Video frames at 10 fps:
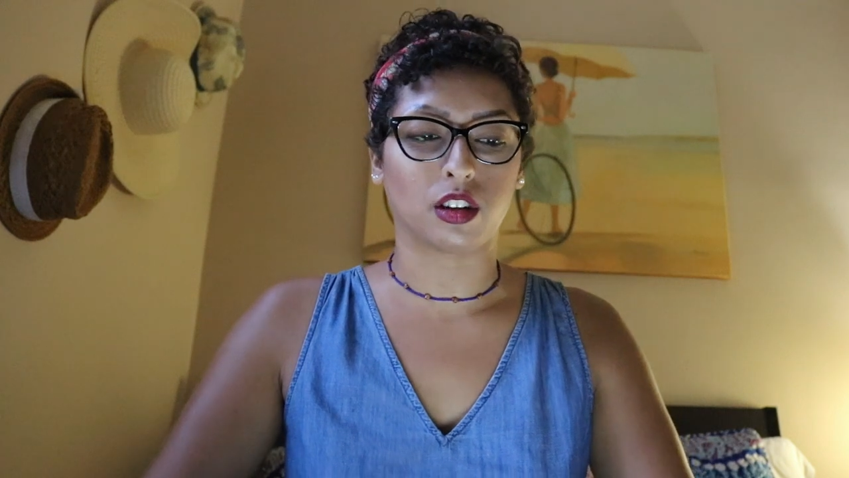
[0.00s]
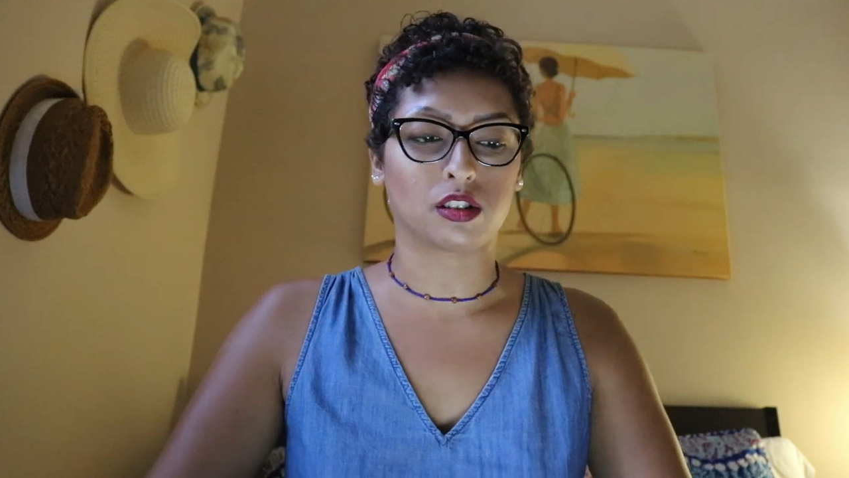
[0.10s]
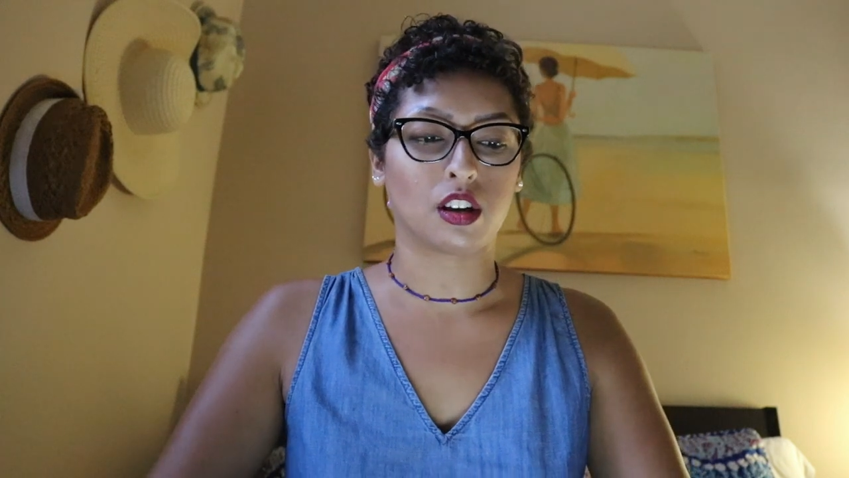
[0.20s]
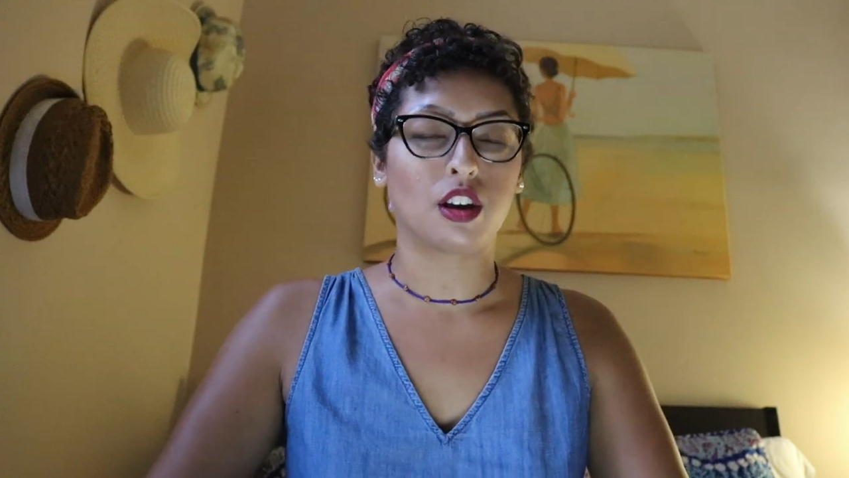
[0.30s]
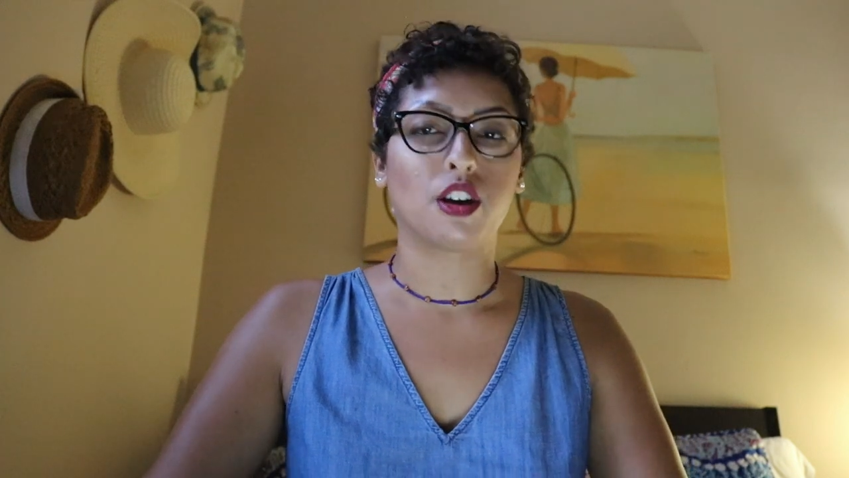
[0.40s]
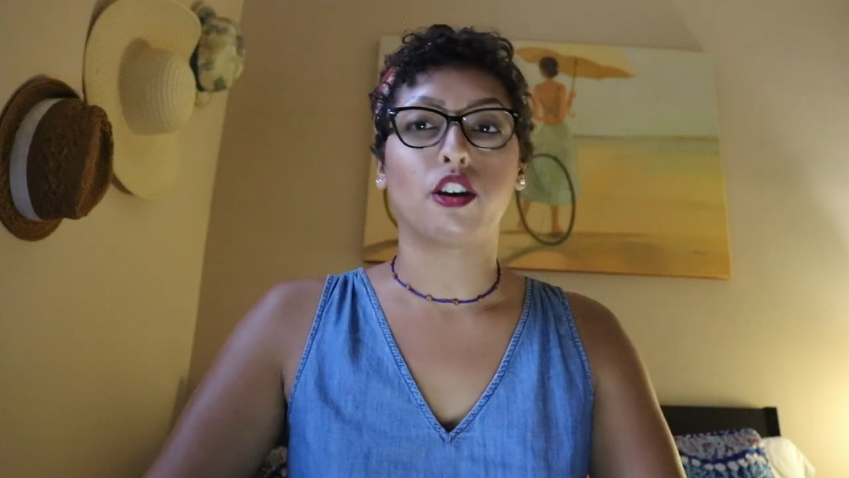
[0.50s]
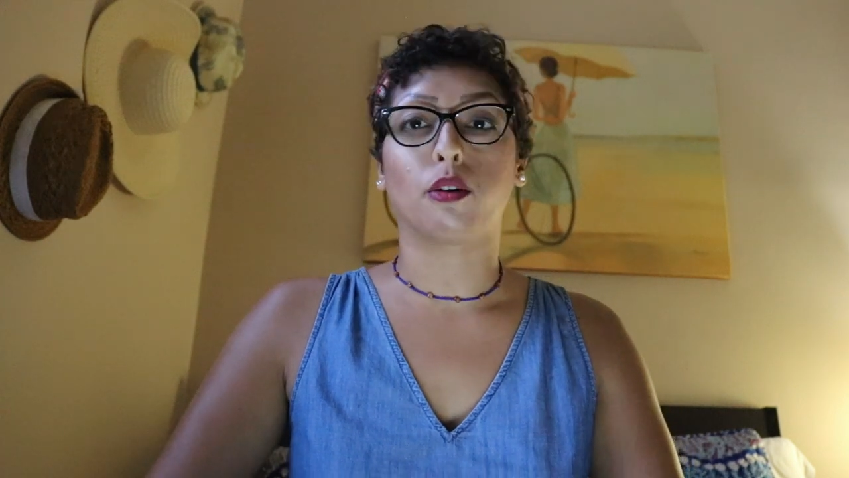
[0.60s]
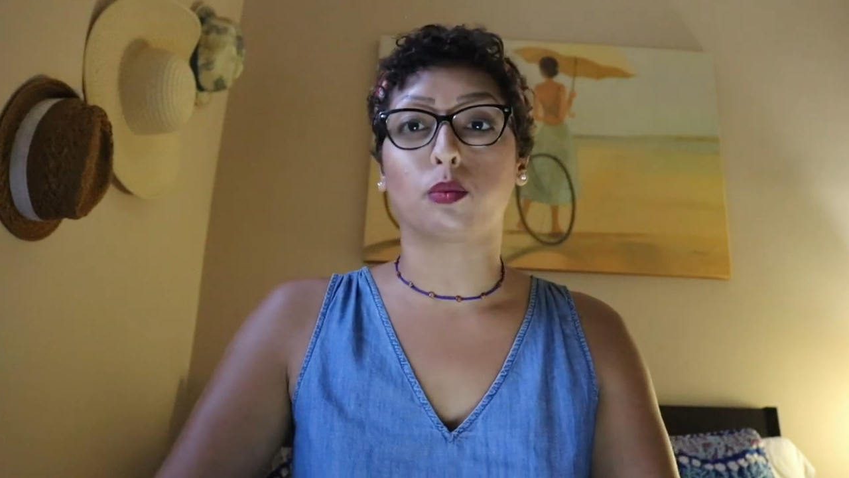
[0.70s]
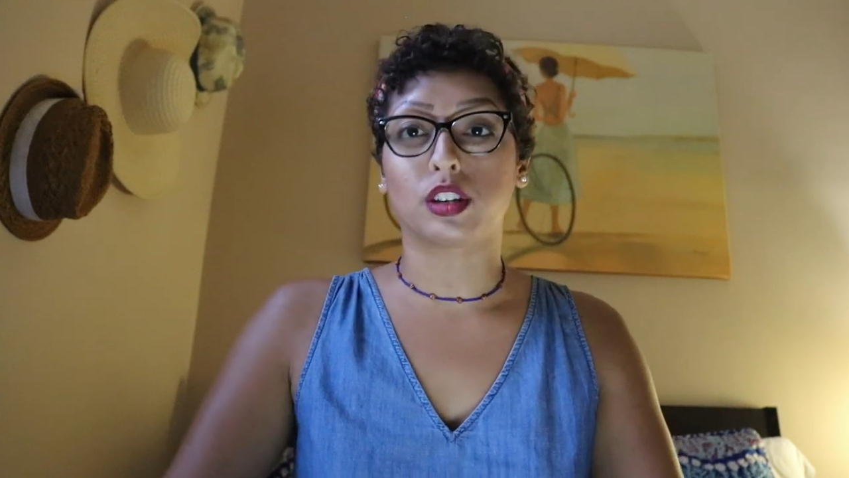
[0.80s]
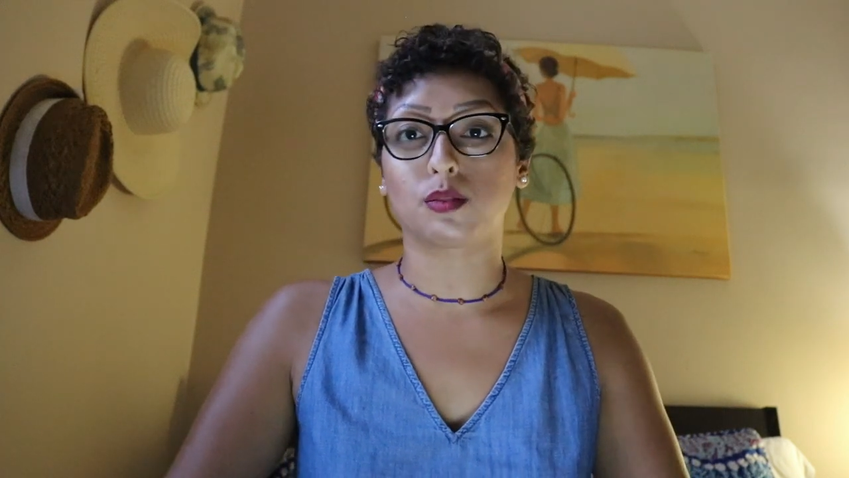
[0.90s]
There's a
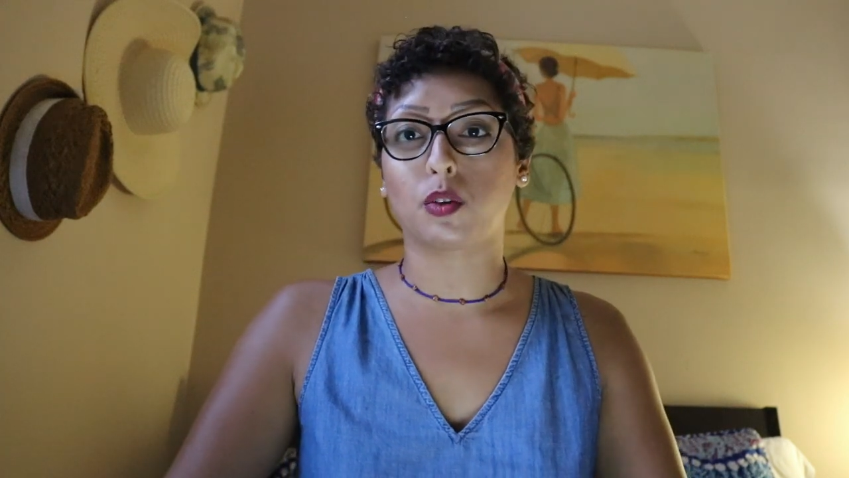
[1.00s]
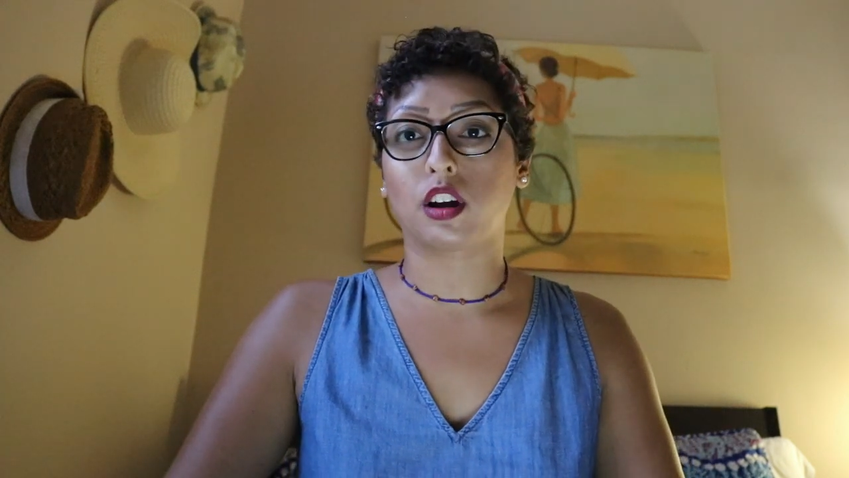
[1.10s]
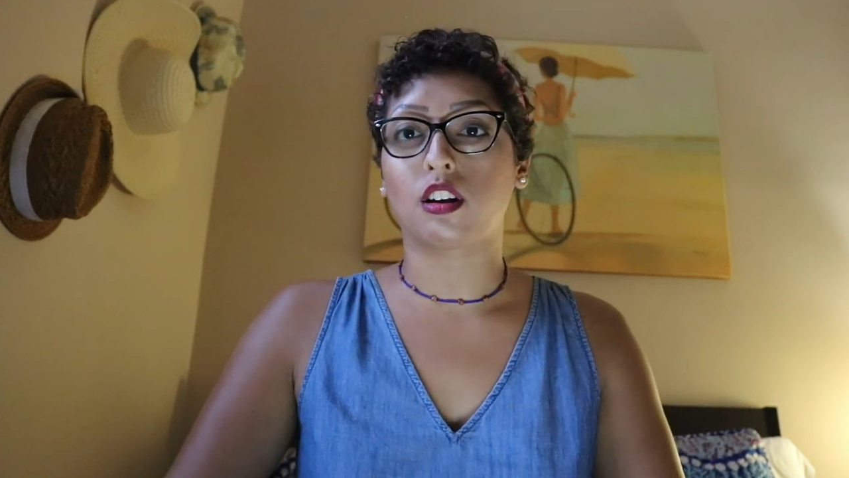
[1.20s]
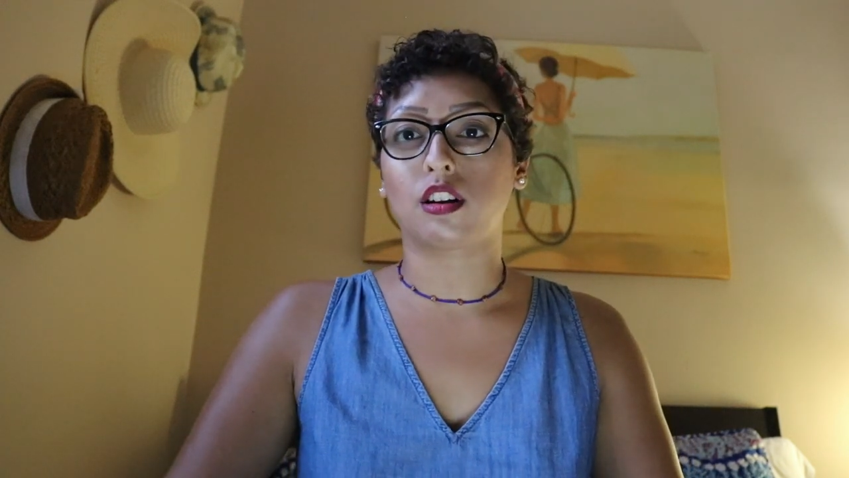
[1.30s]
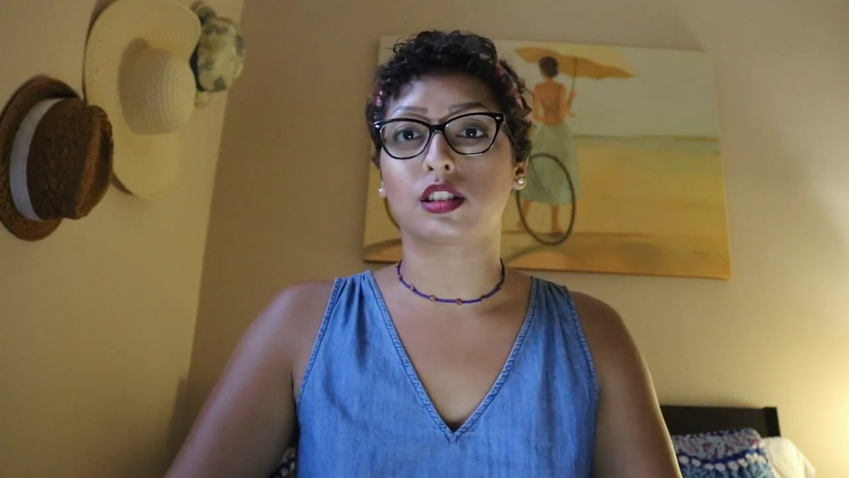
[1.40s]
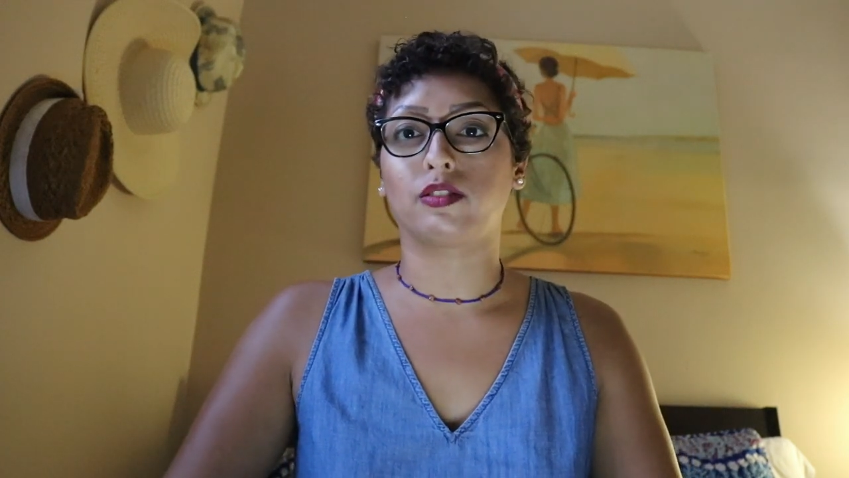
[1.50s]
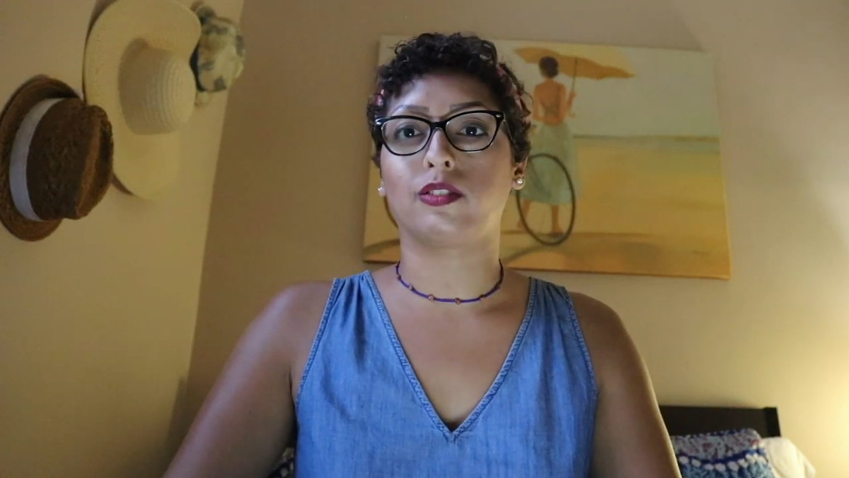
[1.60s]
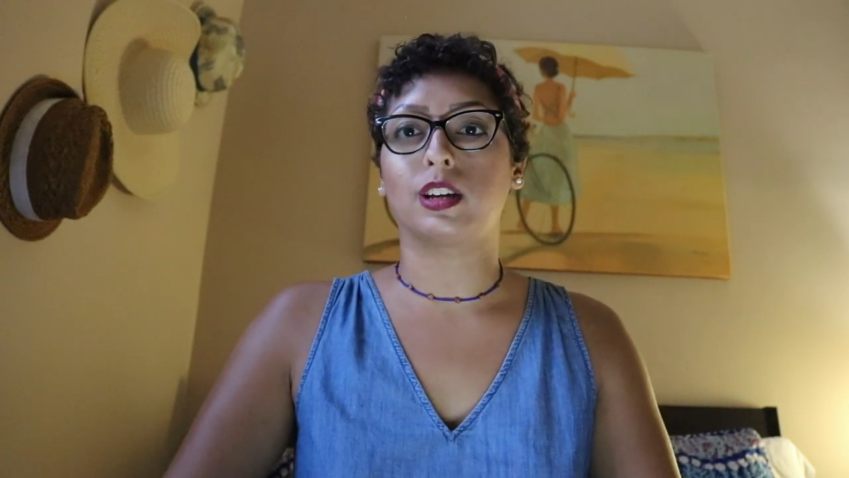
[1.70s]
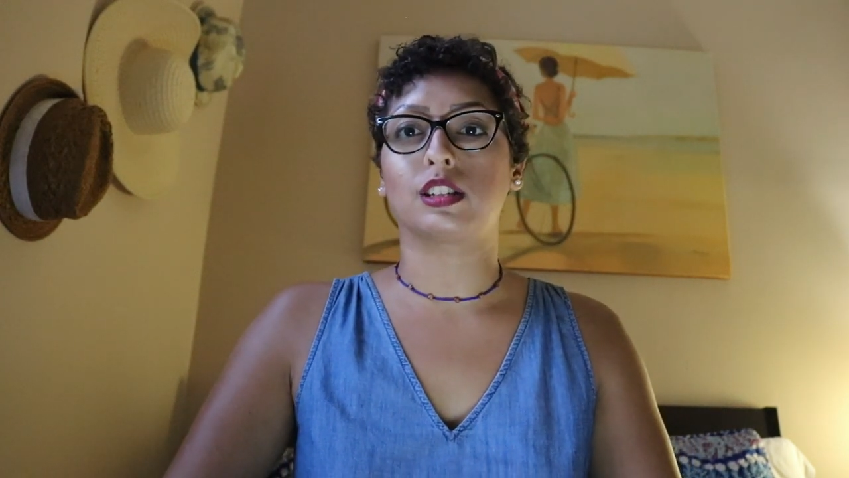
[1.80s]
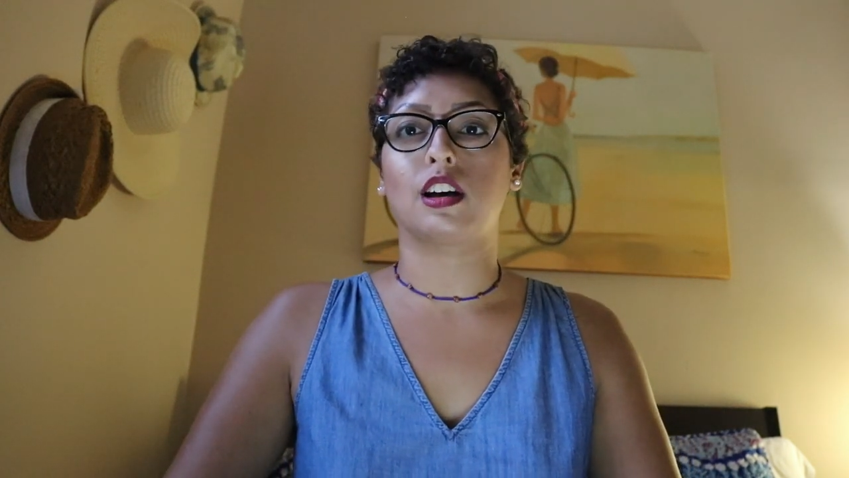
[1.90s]
reason why our cost of
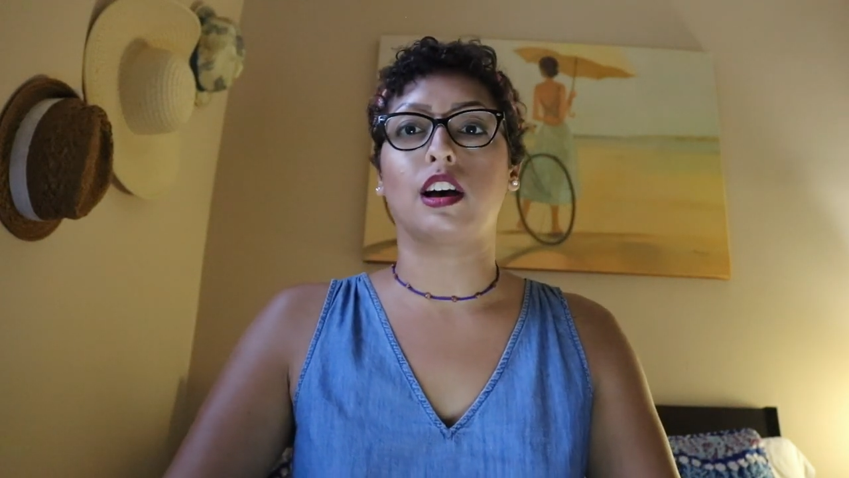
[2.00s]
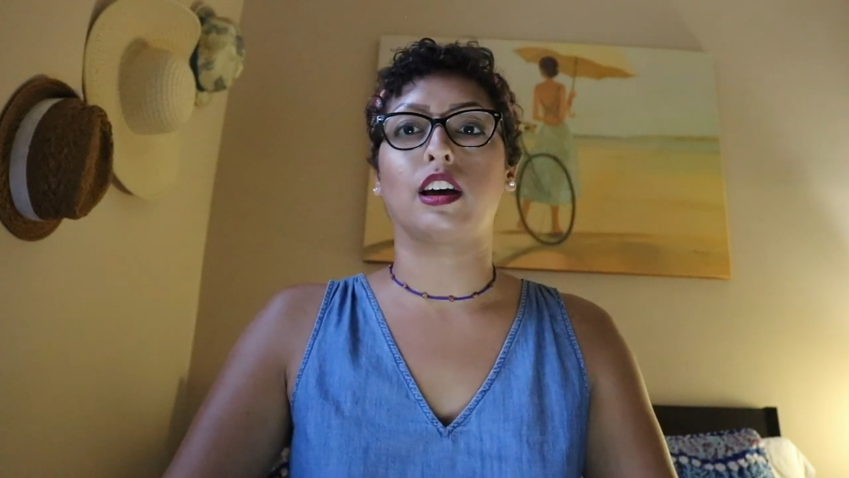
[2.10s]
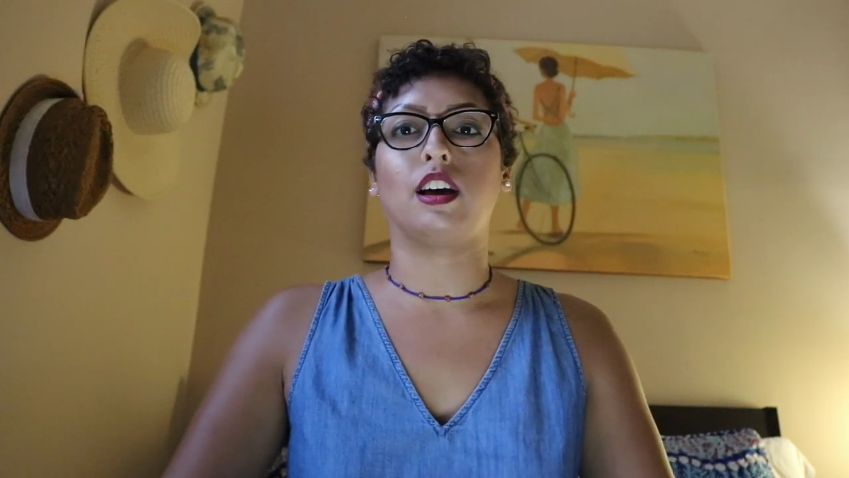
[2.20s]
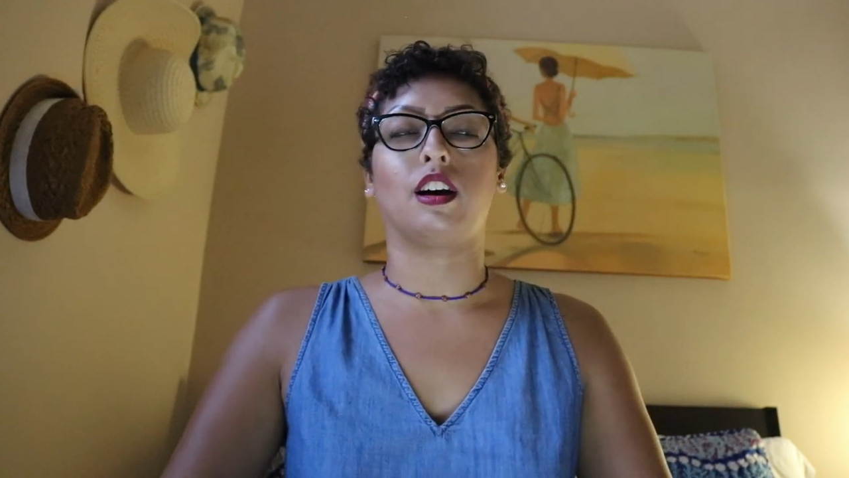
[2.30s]
living is high.